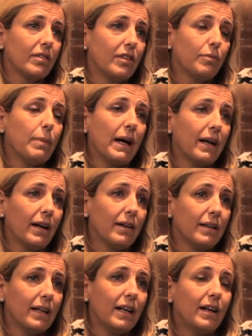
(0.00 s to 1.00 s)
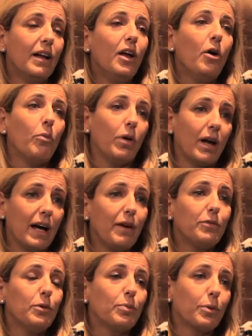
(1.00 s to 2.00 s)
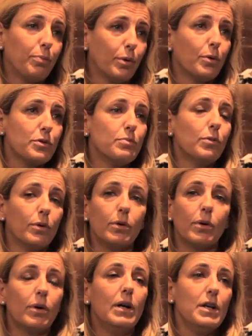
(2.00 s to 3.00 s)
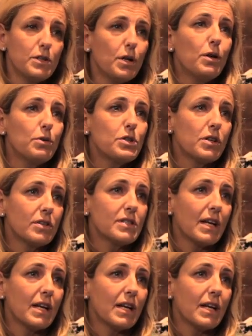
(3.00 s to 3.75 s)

is banal. Then we have to propose more solutions,